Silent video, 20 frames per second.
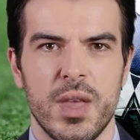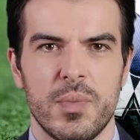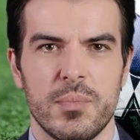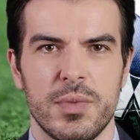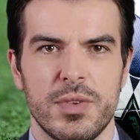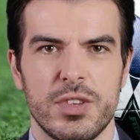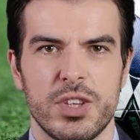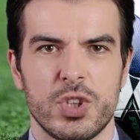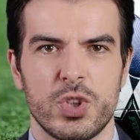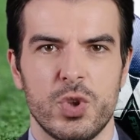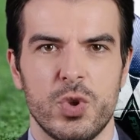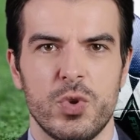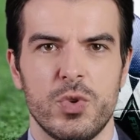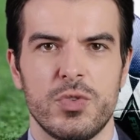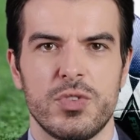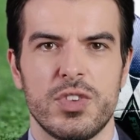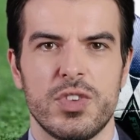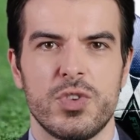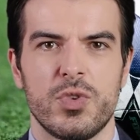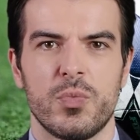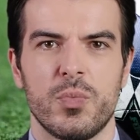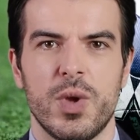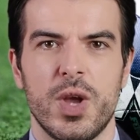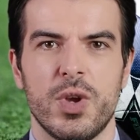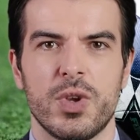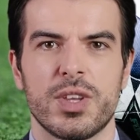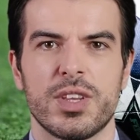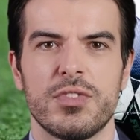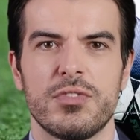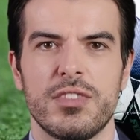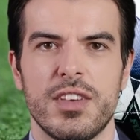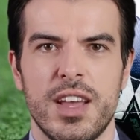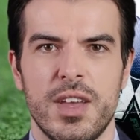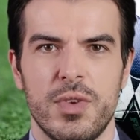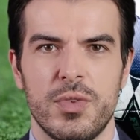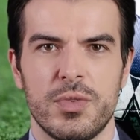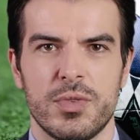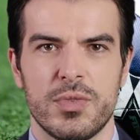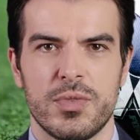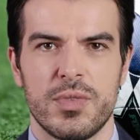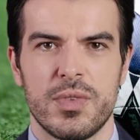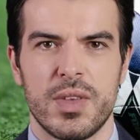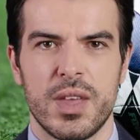but the truth is rarely found,